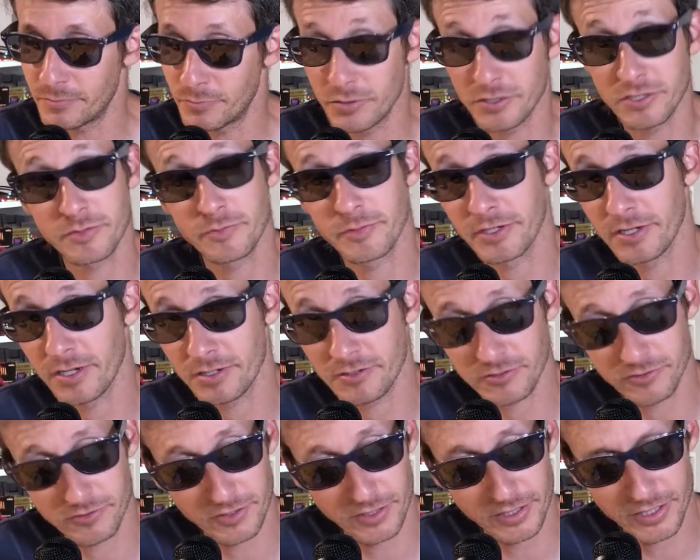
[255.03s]
Brisbane,
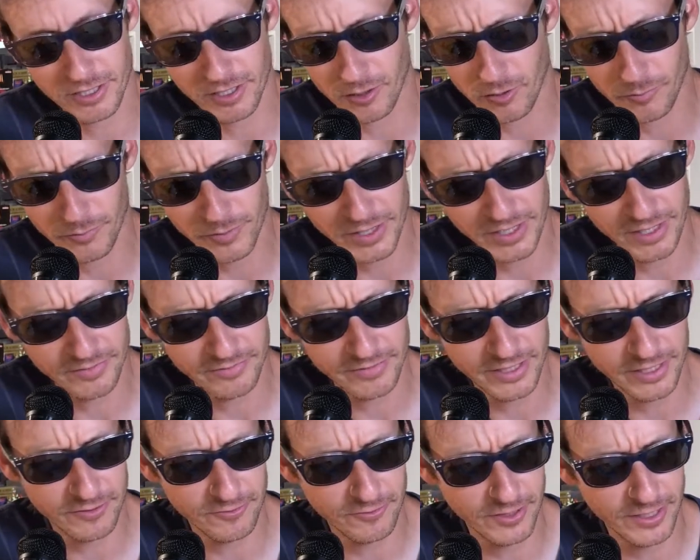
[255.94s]
Australia. I hope I have
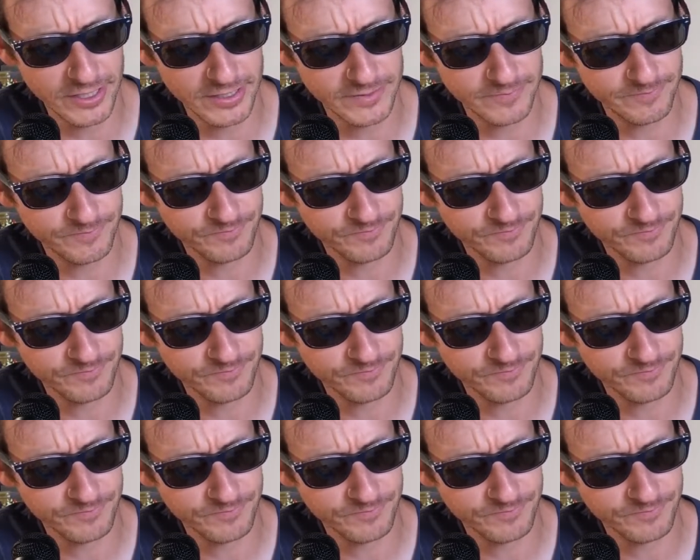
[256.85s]
that right.